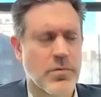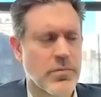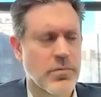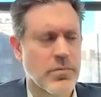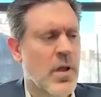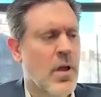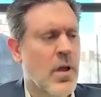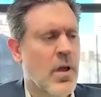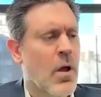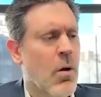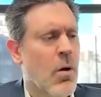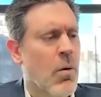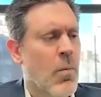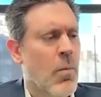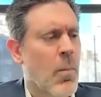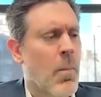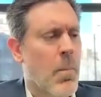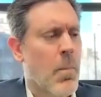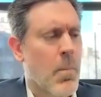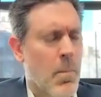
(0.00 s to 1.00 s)
I know that I'm
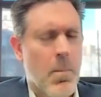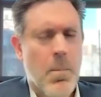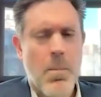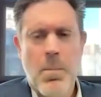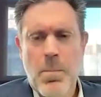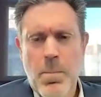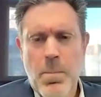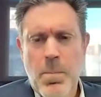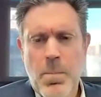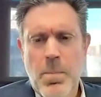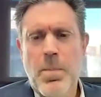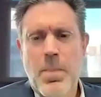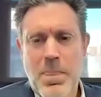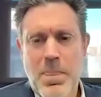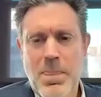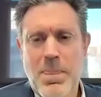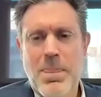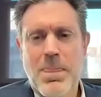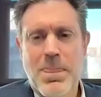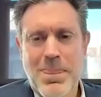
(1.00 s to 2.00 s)
not myself
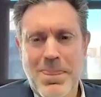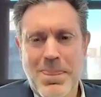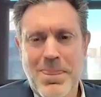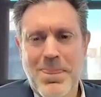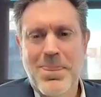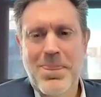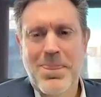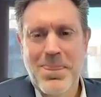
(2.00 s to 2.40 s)
personally, but it can